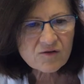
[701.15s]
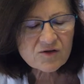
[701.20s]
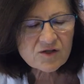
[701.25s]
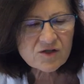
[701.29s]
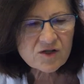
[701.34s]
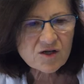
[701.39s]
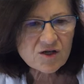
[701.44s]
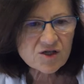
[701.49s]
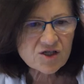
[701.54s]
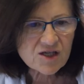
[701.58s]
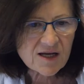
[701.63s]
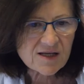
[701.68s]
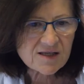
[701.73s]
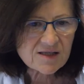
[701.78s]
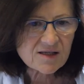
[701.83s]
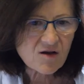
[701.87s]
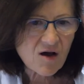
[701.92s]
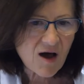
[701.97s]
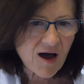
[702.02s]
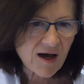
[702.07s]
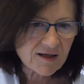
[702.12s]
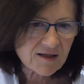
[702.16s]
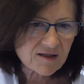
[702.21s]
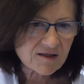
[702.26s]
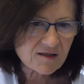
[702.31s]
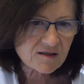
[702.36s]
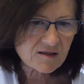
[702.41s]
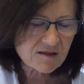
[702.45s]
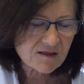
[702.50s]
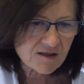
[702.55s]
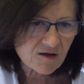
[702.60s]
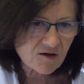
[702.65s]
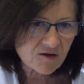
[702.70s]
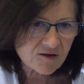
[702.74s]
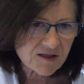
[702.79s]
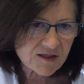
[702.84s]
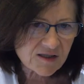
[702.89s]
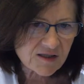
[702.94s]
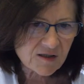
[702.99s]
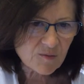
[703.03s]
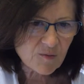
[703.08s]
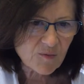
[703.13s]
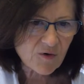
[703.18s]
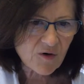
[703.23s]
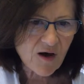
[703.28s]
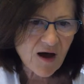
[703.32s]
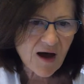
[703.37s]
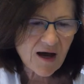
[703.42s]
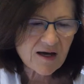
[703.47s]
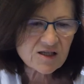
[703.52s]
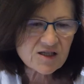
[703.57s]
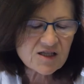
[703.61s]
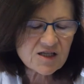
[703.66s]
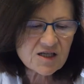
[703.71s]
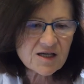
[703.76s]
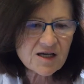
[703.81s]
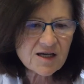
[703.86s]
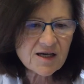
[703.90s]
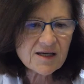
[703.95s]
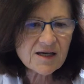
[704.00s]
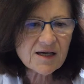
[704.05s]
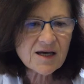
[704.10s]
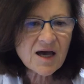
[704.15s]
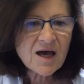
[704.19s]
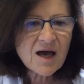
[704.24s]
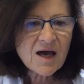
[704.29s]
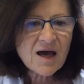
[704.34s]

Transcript: such as isotype IgA